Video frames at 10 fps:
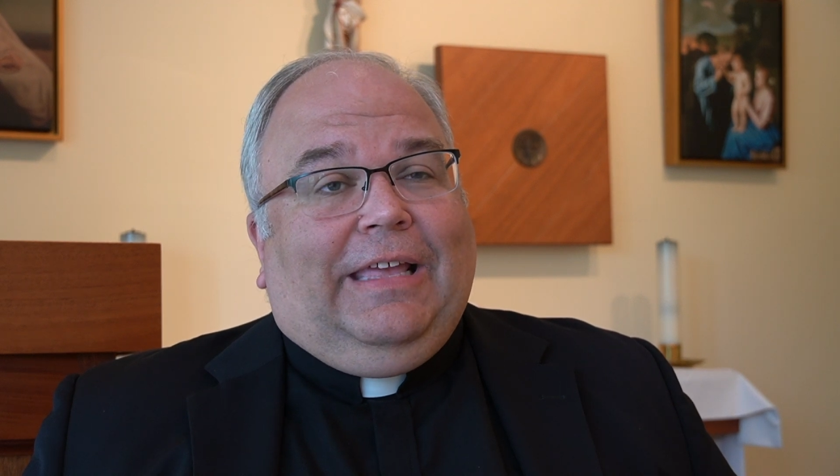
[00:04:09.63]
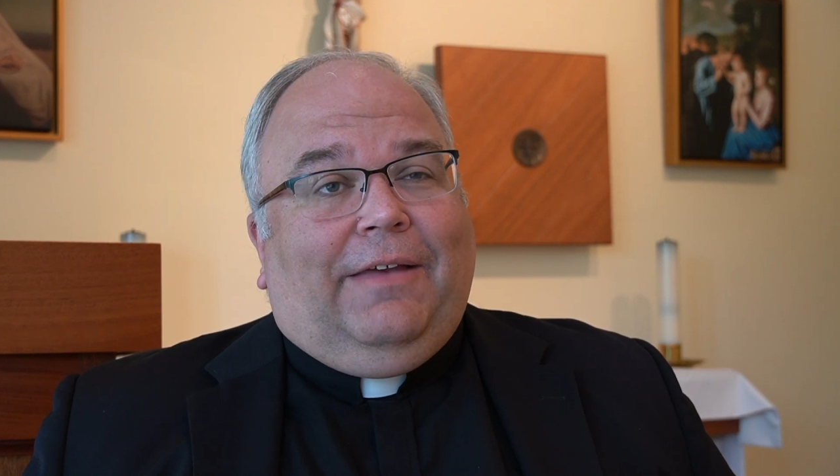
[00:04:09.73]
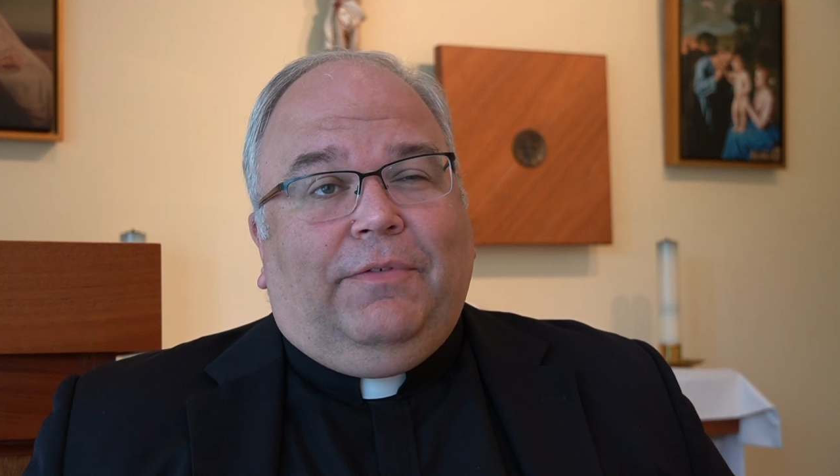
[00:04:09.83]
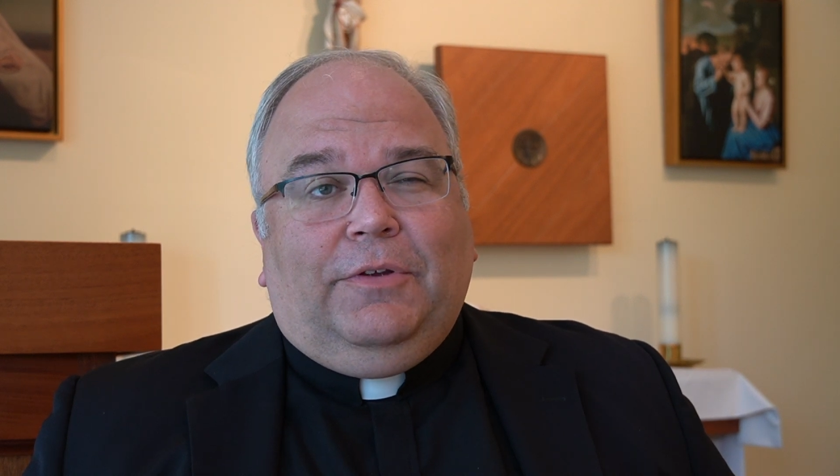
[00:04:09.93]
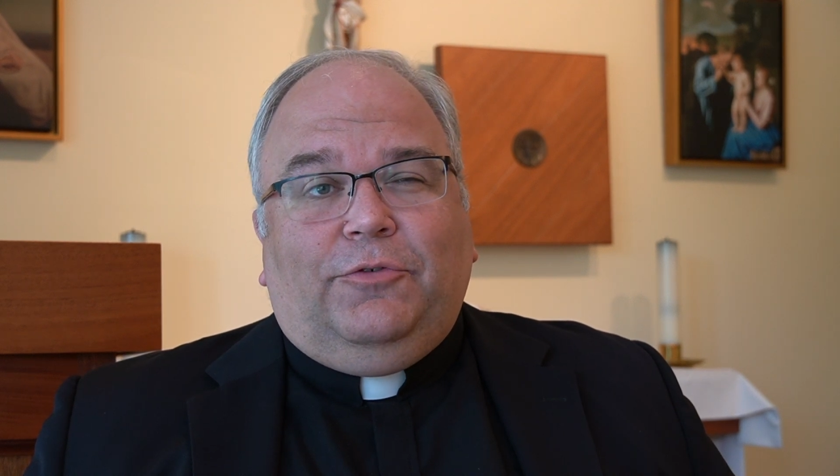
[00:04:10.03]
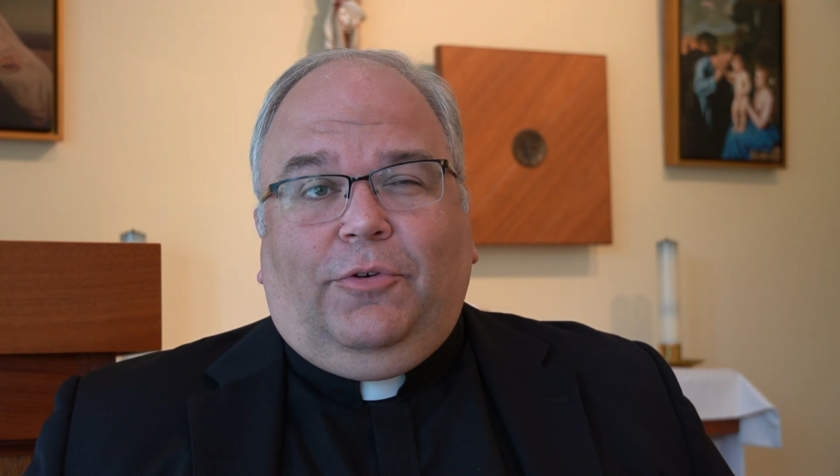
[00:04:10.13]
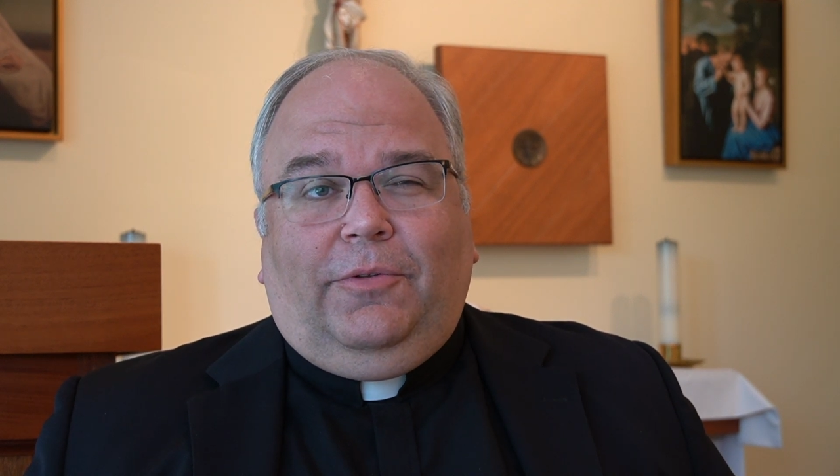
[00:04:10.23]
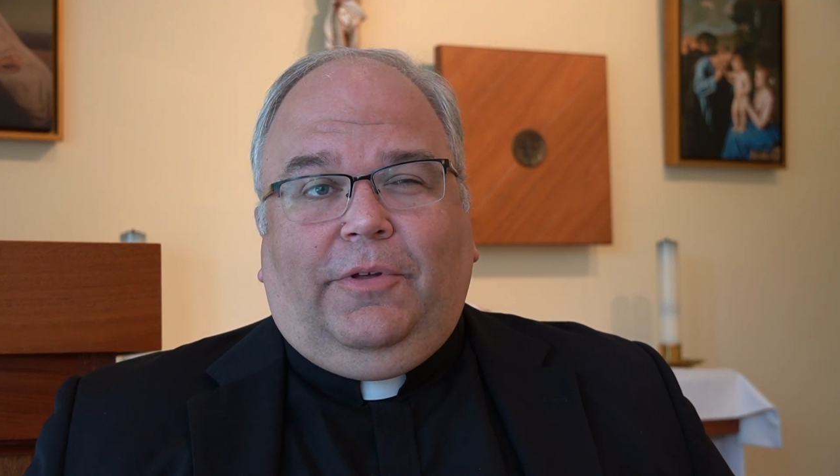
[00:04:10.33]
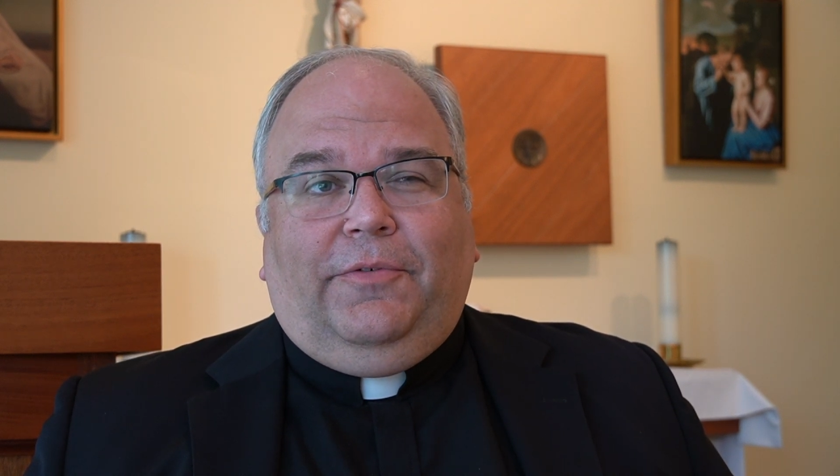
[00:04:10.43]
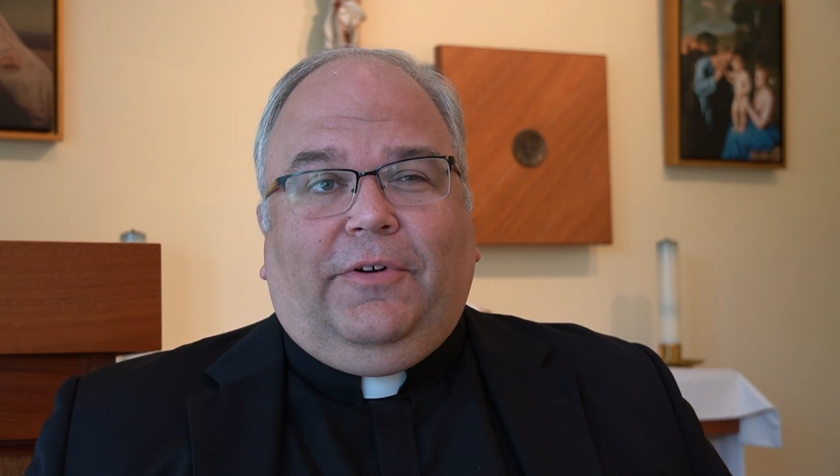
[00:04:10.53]
have
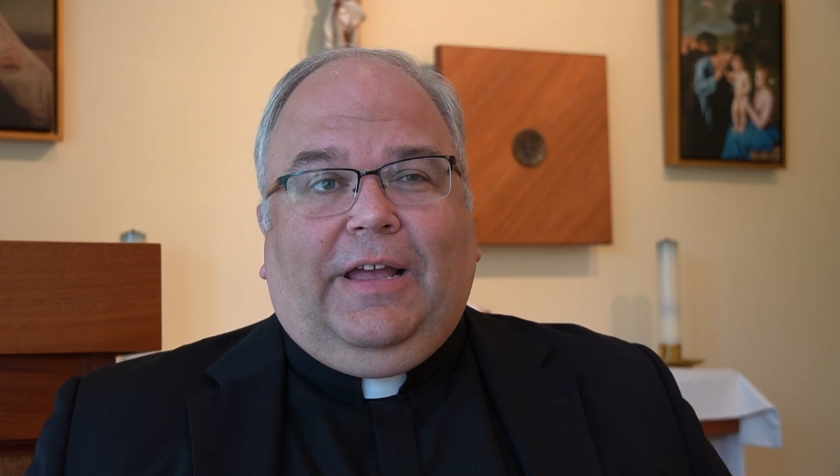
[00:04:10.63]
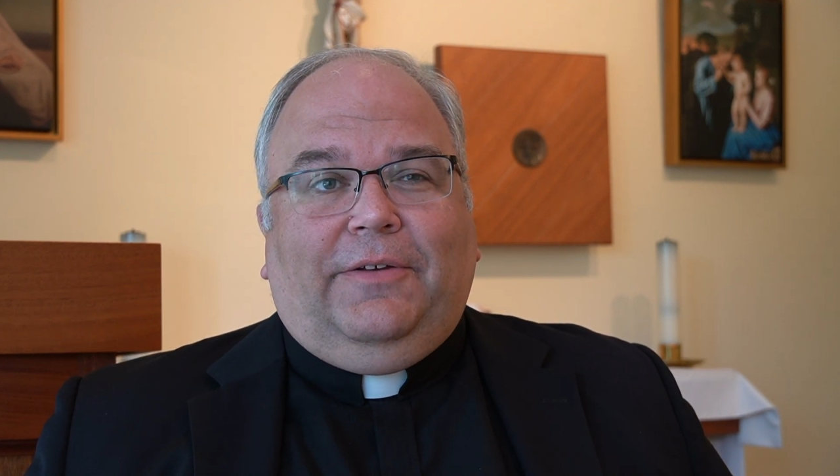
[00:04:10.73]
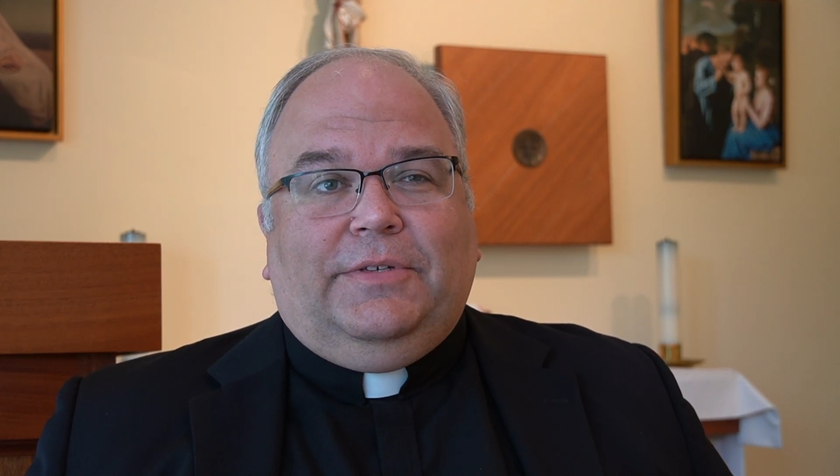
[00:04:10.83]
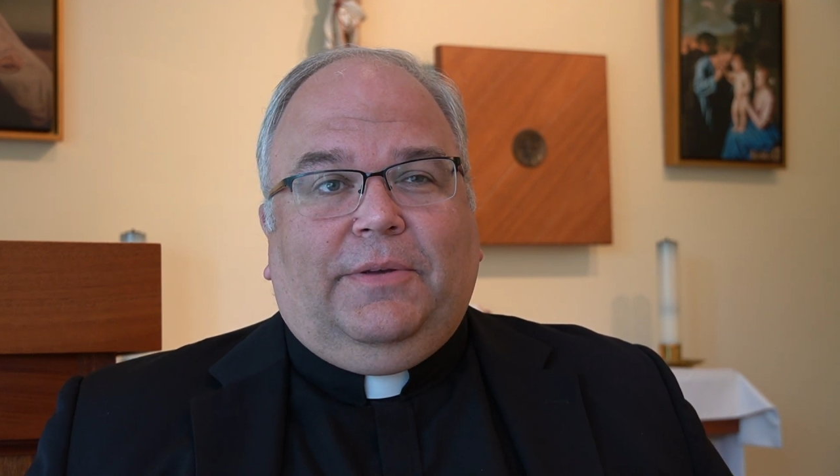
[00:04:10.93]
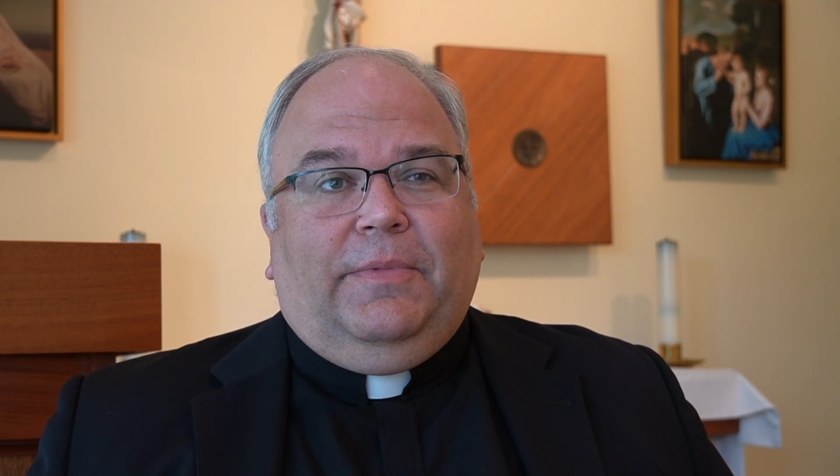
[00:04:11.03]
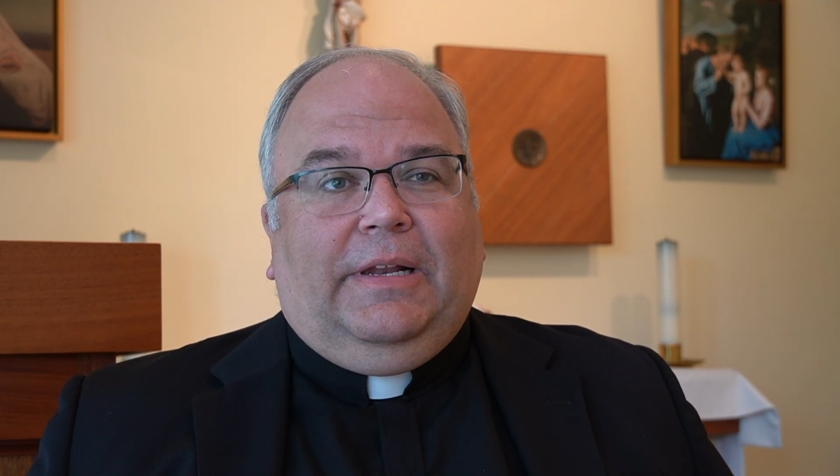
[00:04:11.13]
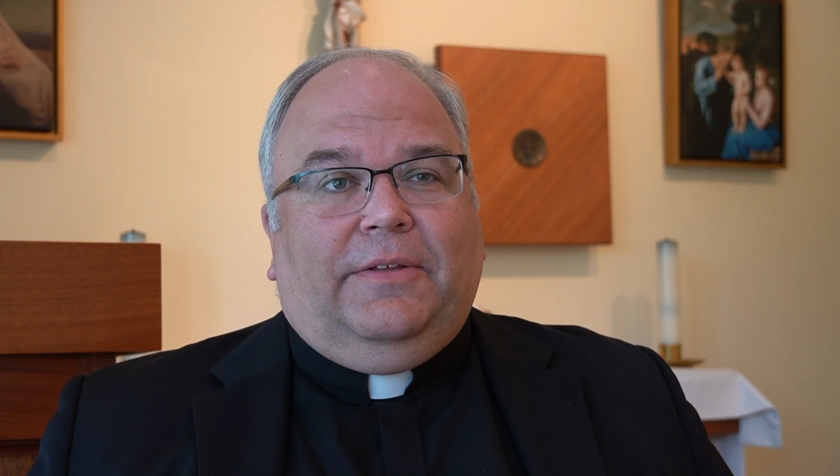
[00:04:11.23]
control over how someone